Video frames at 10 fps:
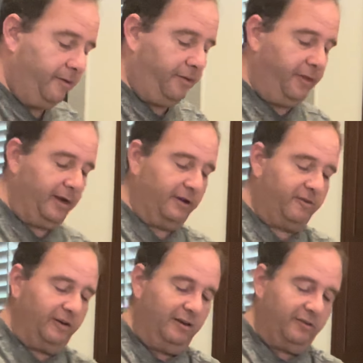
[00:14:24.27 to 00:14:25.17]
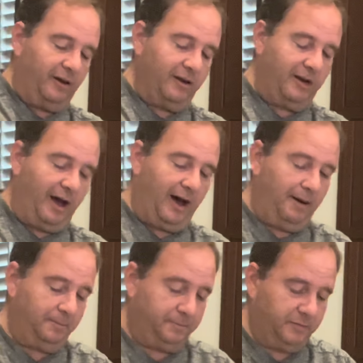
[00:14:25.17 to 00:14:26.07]
thing of cheese on
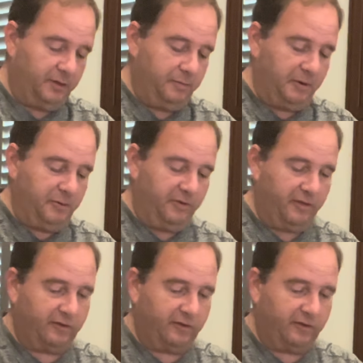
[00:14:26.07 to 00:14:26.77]
top. Let me move